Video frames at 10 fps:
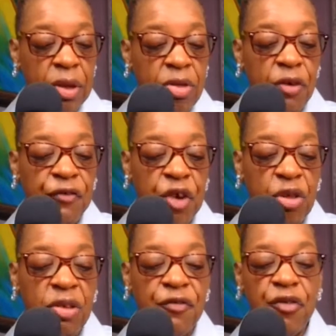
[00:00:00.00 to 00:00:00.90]
So,
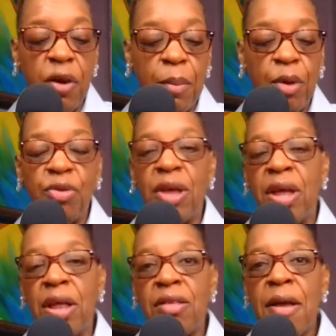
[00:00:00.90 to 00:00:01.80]
first and foremost,
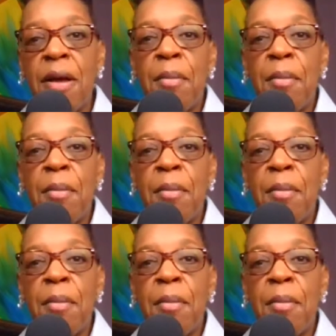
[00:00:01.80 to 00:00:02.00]
is